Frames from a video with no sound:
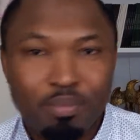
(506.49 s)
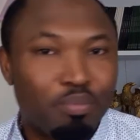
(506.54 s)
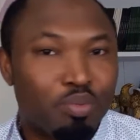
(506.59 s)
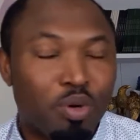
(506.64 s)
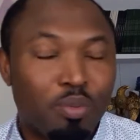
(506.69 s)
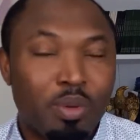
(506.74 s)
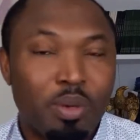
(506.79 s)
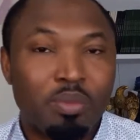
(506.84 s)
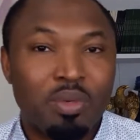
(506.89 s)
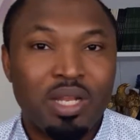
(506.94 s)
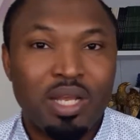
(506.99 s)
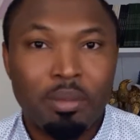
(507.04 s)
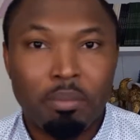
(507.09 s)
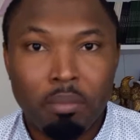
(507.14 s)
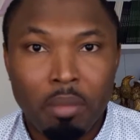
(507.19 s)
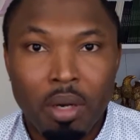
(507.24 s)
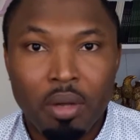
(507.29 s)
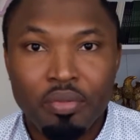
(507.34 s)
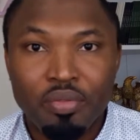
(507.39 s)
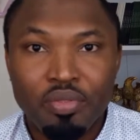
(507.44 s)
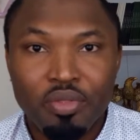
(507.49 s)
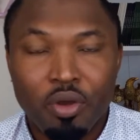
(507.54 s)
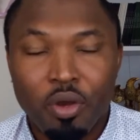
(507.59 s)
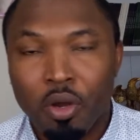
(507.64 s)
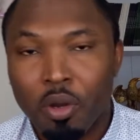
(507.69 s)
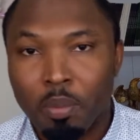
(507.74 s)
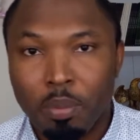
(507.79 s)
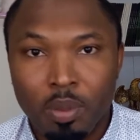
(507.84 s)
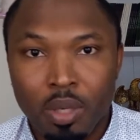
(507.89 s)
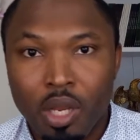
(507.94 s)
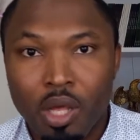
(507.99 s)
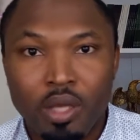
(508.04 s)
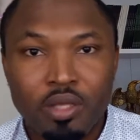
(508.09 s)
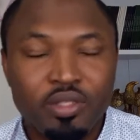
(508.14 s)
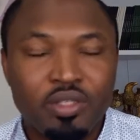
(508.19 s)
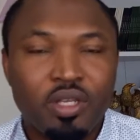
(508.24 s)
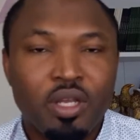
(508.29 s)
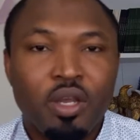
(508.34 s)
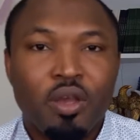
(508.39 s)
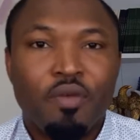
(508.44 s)
probably a month or
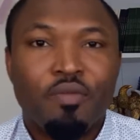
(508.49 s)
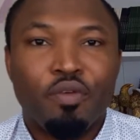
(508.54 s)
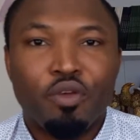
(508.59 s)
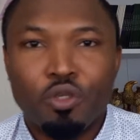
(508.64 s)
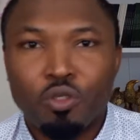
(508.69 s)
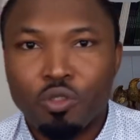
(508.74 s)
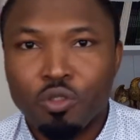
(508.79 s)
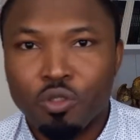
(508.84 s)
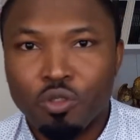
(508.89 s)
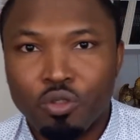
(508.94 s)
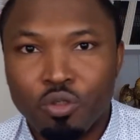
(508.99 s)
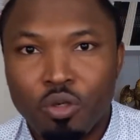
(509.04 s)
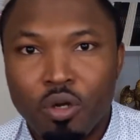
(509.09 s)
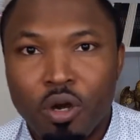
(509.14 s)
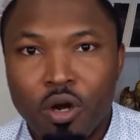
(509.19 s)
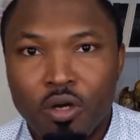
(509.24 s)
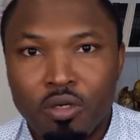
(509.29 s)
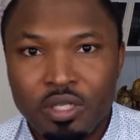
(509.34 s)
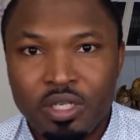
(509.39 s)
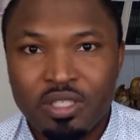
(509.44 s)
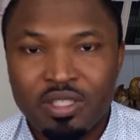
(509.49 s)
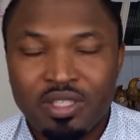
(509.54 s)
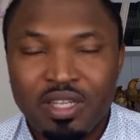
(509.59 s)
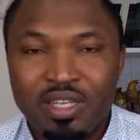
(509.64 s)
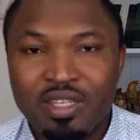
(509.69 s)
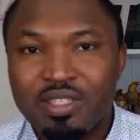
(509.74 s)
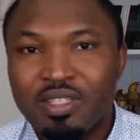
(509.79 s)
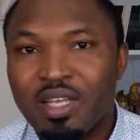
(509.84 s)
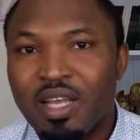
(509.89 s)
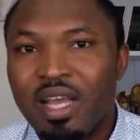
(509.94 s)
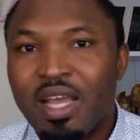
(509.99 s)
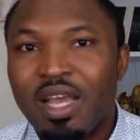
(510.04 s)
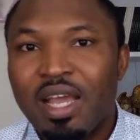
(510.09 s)
plus, for you to do all these things,